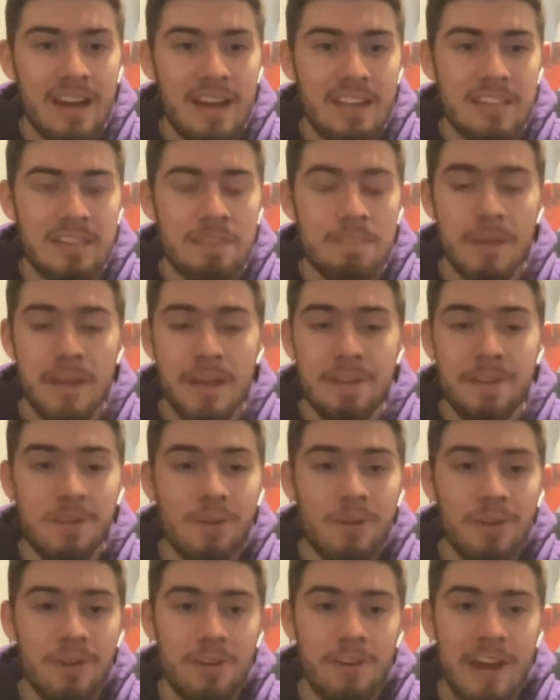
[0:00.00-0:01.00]
debate
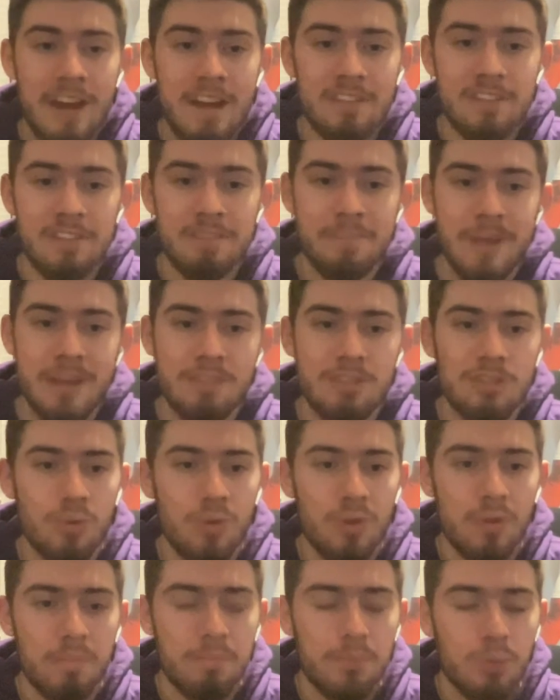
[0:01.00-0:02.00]
going around about
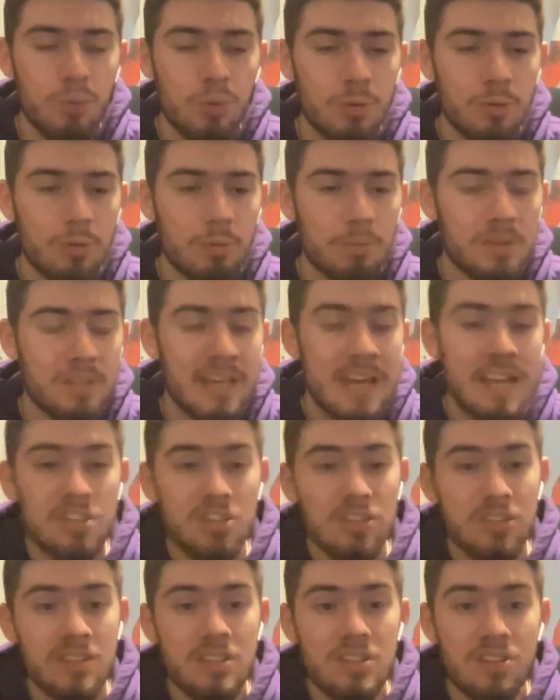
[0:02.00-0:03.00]
Jordan Poole
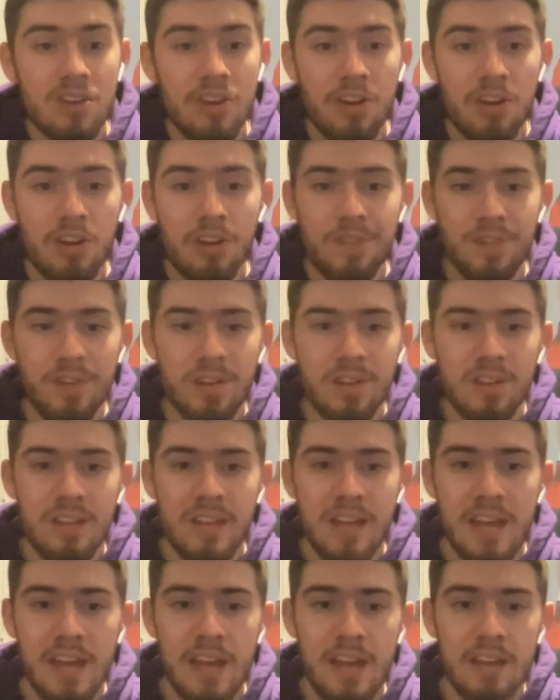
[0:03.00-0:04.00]
potentially starting over
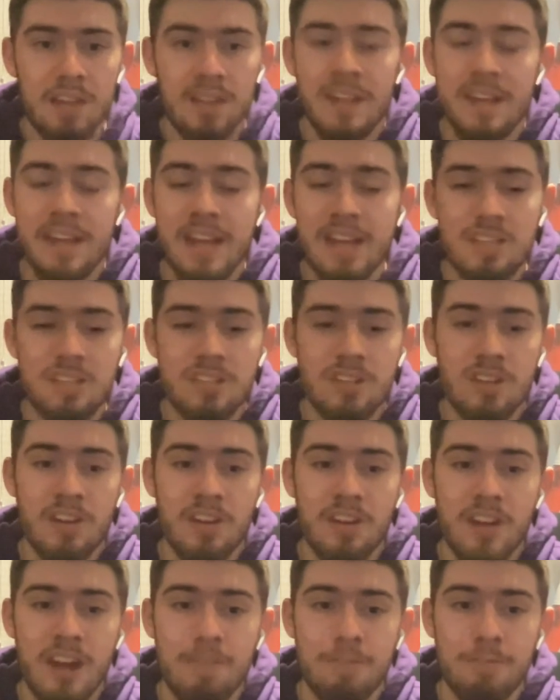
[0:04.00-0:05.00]
Klay. Klay has
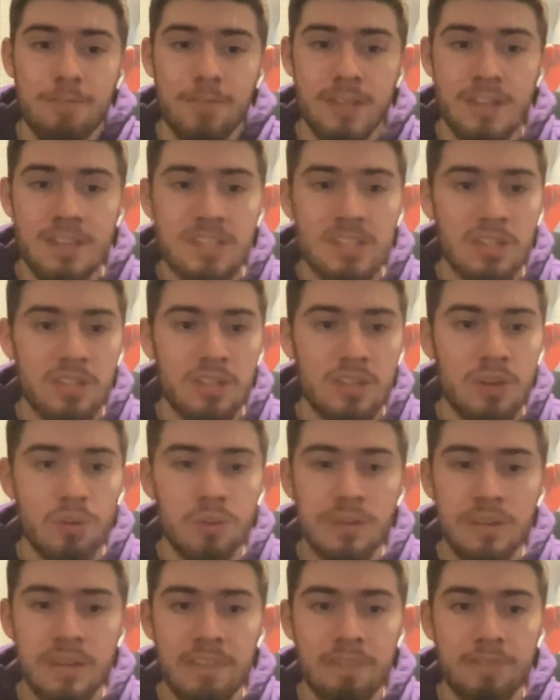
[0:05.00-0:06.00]
started off really
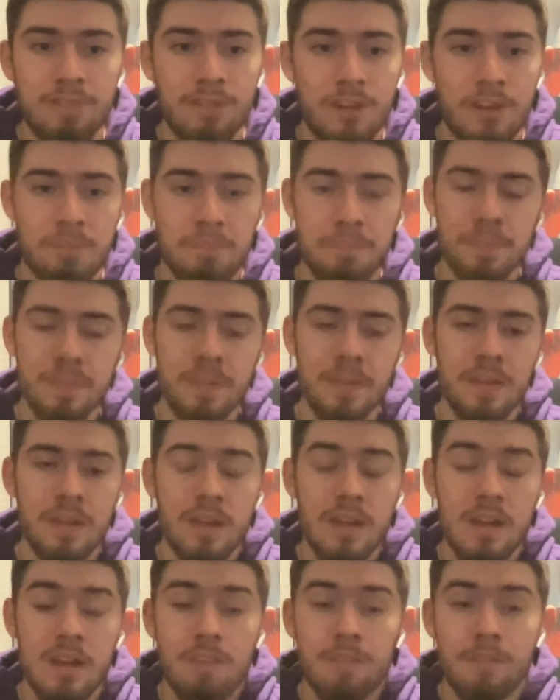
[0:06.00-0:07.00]
slowly from
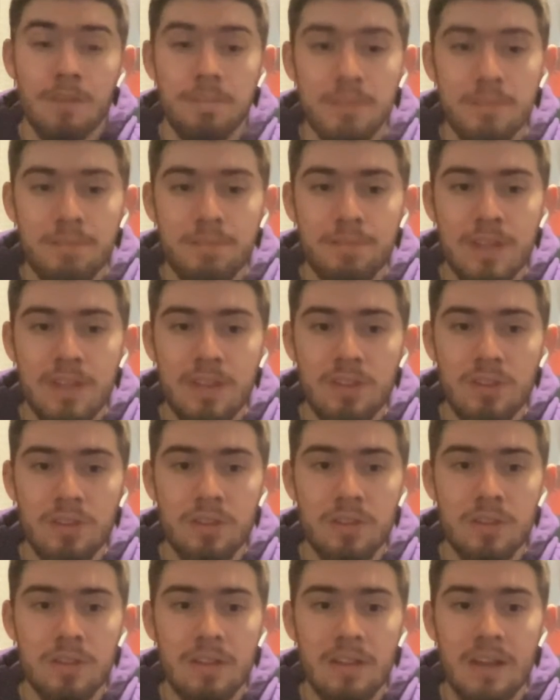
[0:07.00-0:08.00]
the
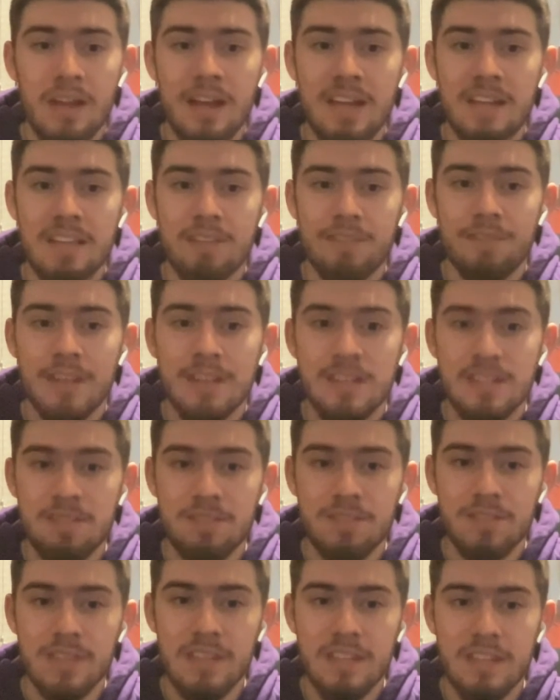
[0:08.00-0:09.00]
field.
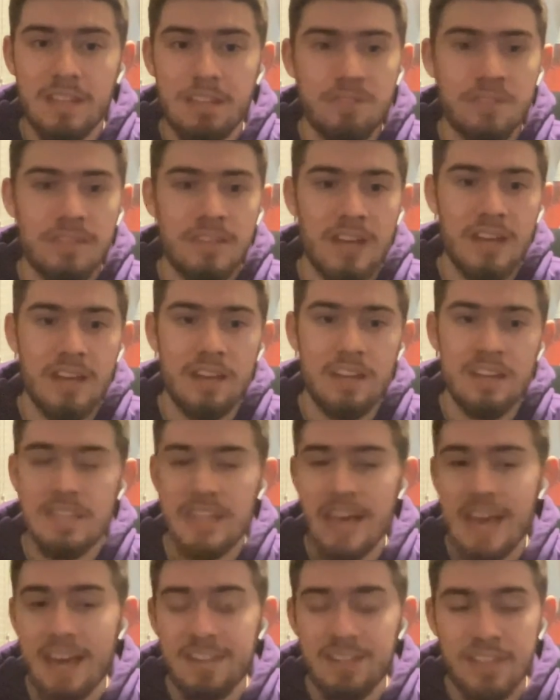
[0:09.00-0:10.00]
Defensively, he was getting
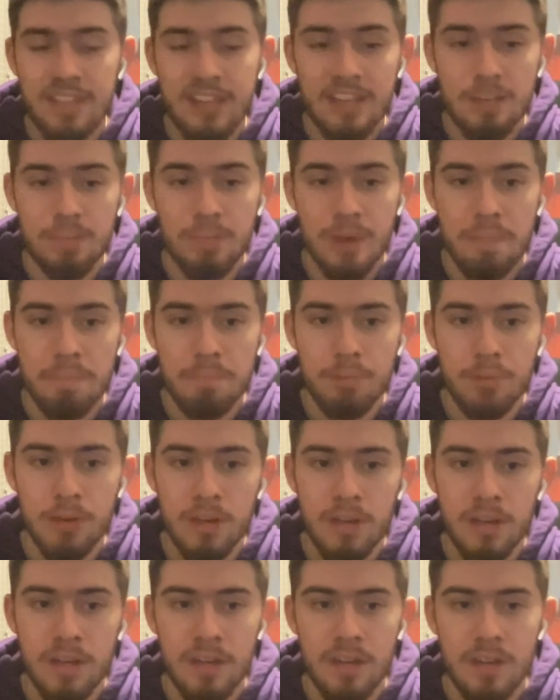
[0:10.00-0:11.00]
his ass kicked by
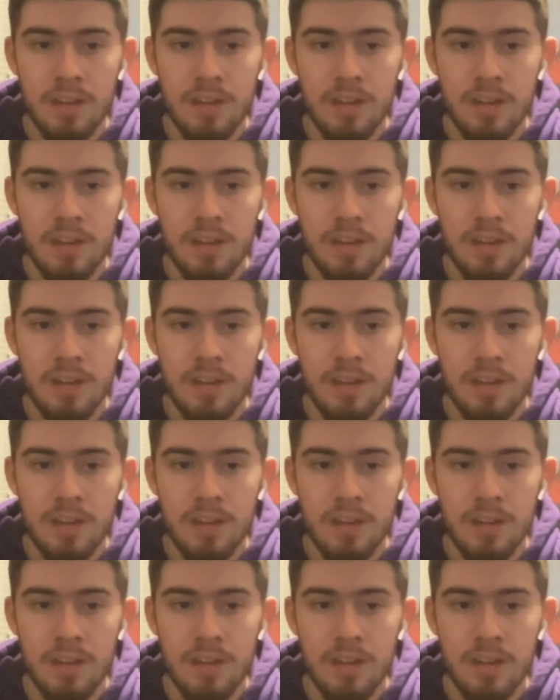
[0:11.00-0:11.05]
Book.